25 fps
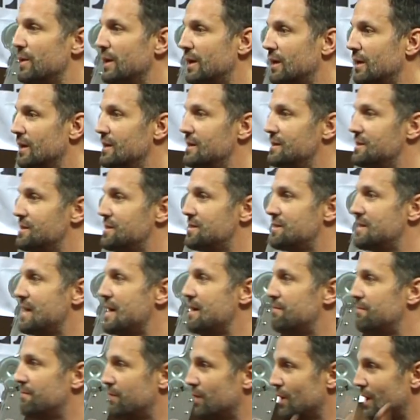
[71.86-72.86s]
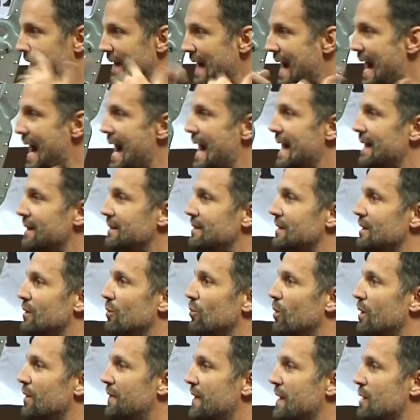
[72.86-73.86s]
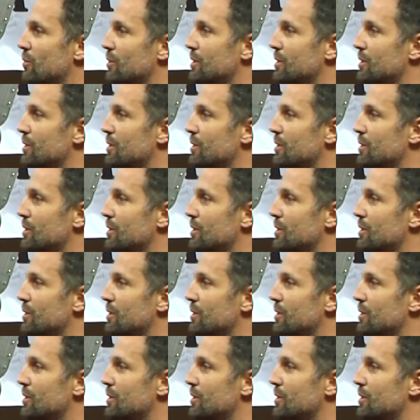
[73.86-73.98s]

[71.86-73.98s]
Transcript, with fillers: because they forgot that what they